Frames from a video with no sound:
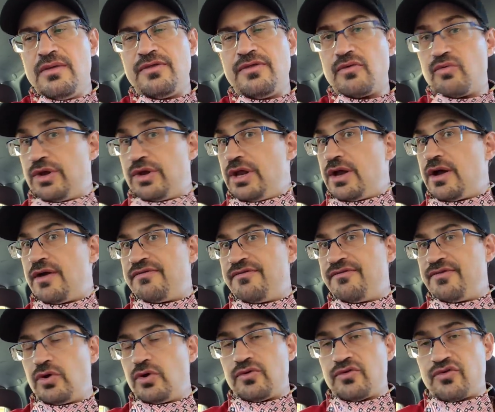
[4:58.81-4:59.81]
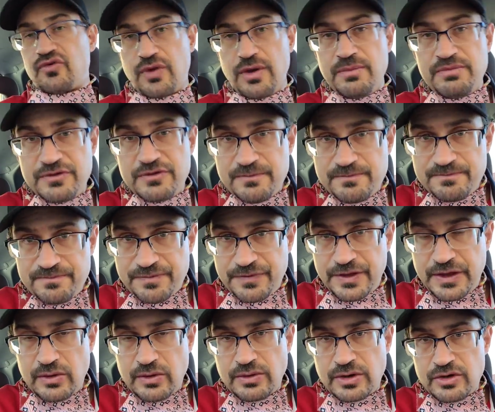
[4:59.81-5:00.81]
they're reading off of an old script
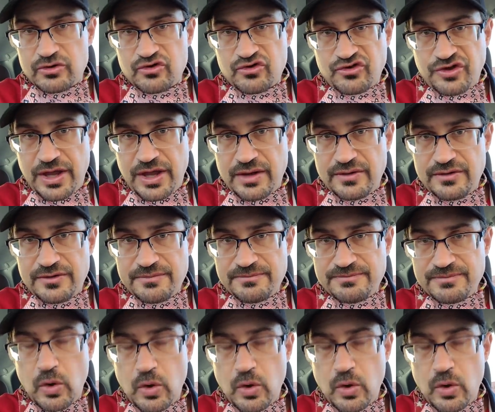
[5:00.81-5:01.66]
they don't understand,